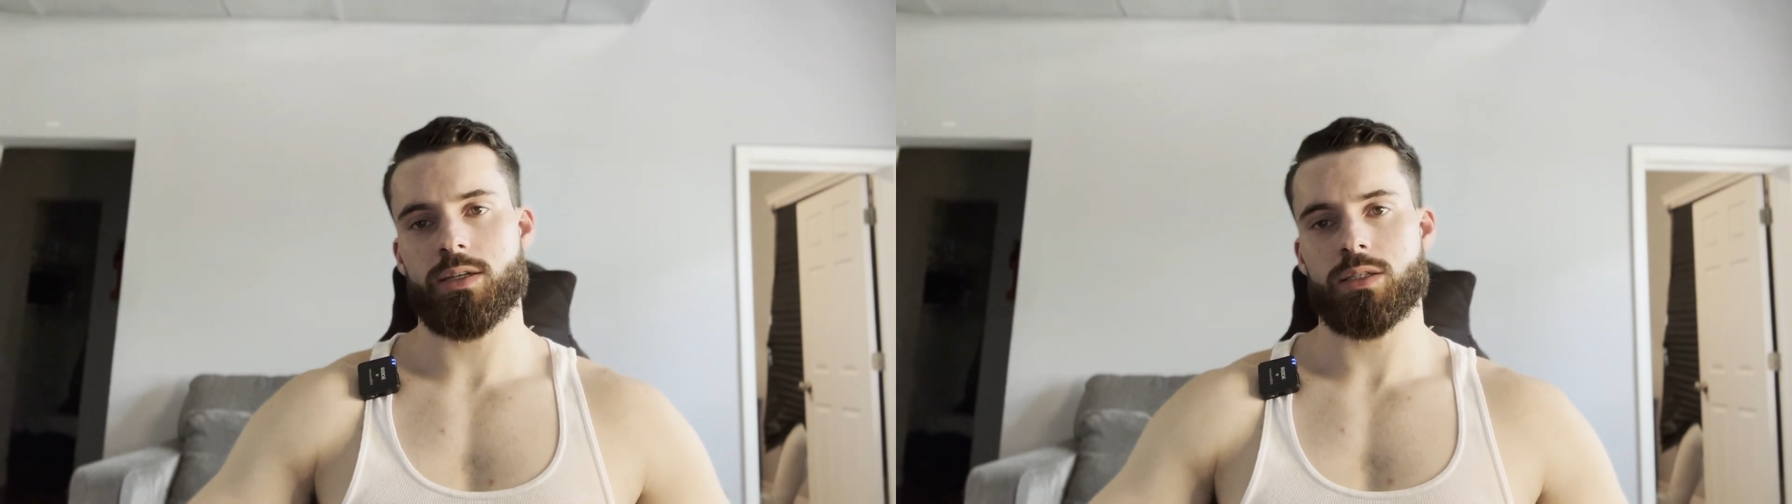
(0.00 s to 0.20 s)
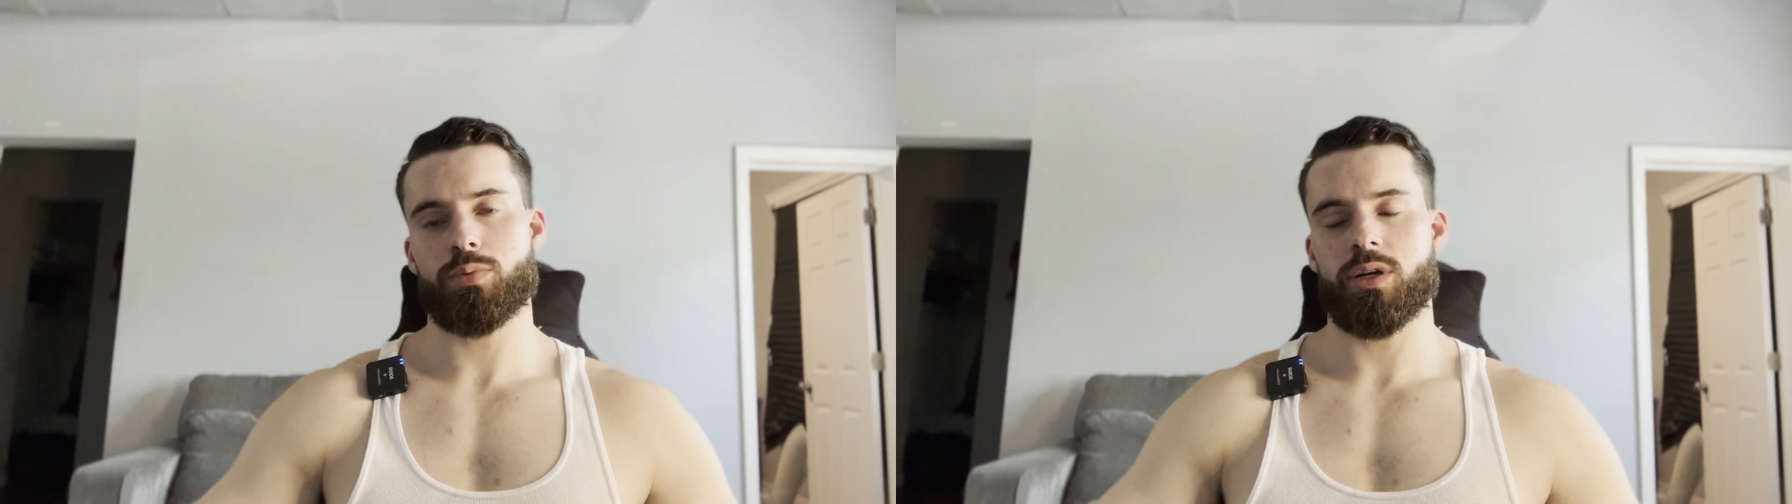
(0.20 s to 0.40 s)

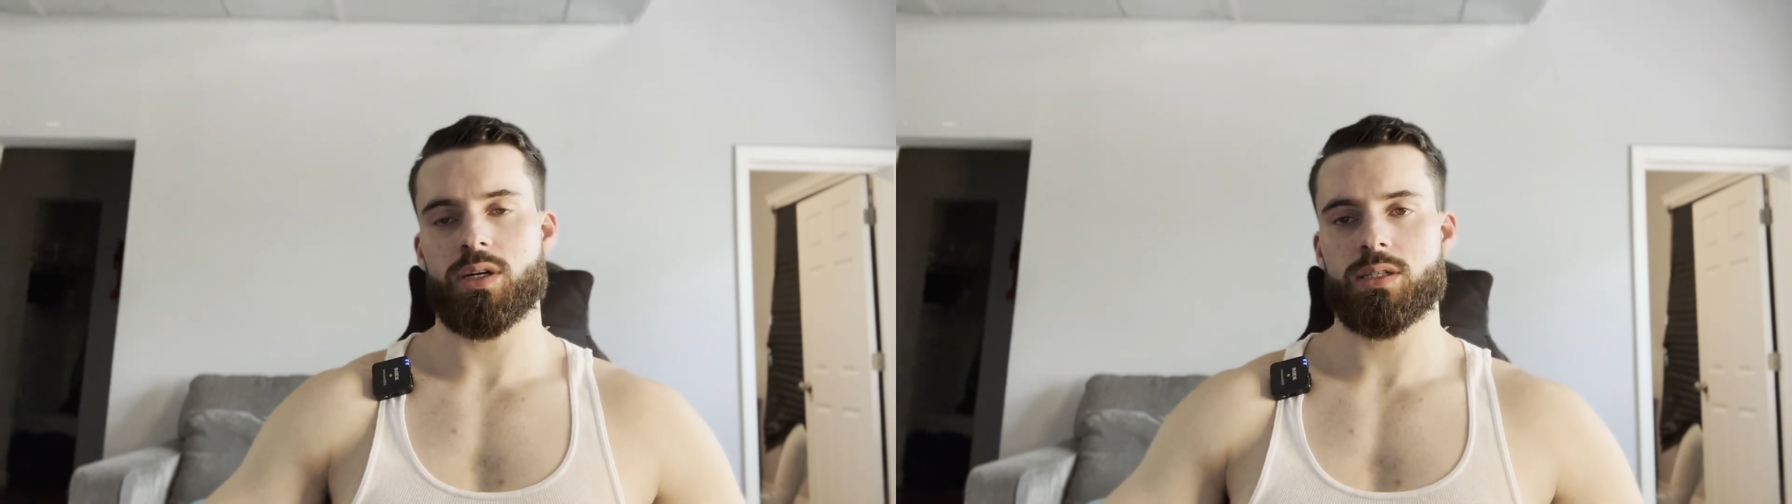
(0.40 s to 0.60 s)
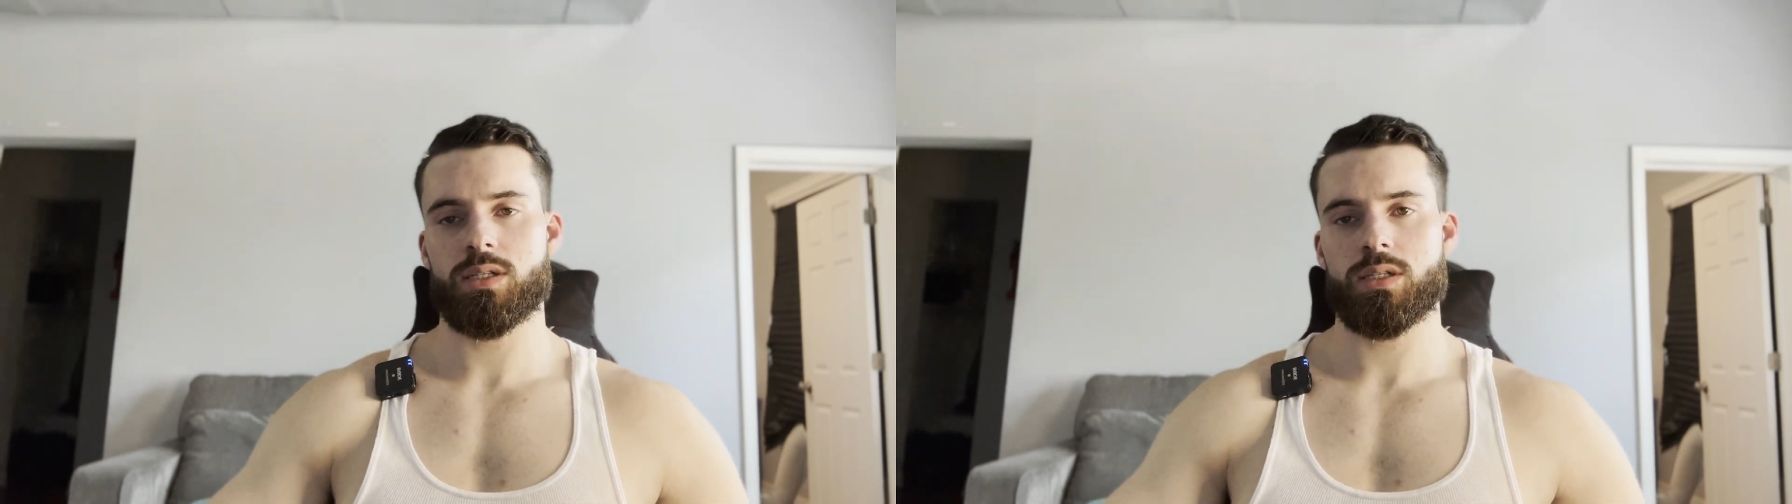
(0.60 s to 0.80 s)

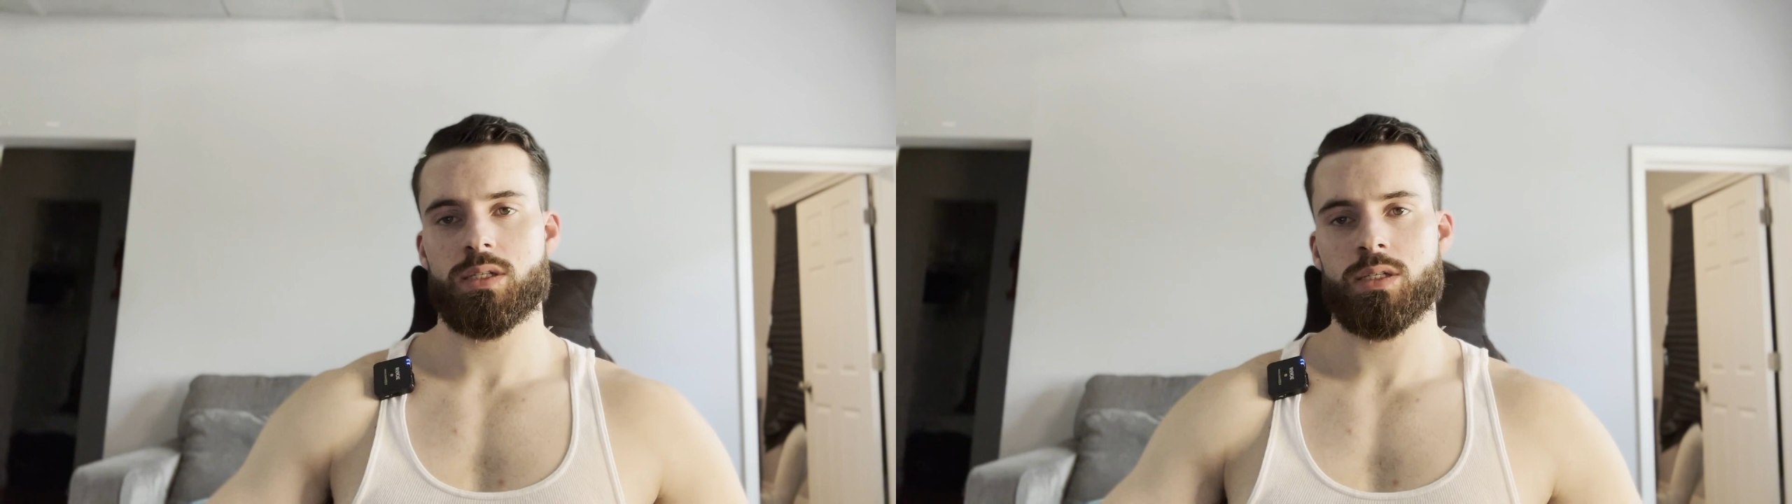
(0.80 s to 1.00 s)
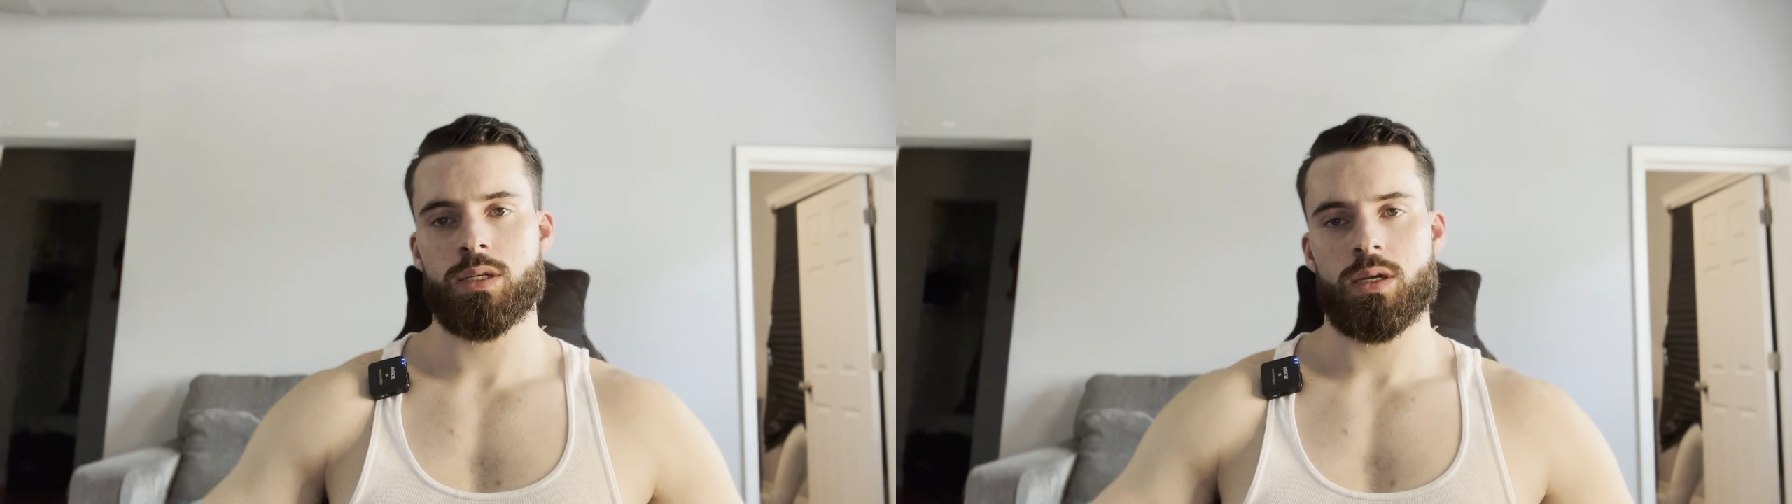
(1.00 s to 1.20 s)
experiences,